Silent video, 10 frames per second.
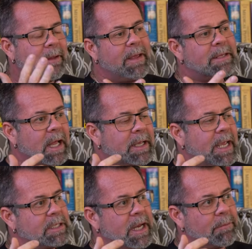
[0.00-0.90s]
Advanced
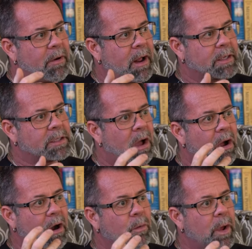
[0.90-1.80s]
glycation end products
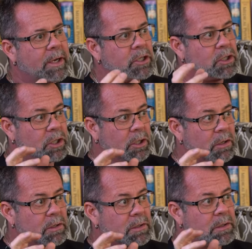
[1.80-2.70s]
are when
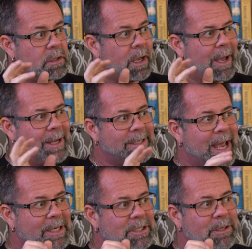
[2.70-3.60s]
sugars
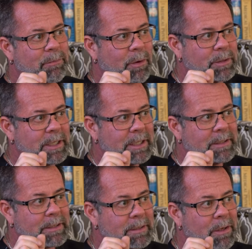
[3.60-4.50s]
attach to
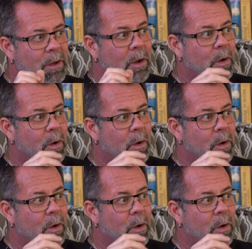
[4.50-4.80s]
proteins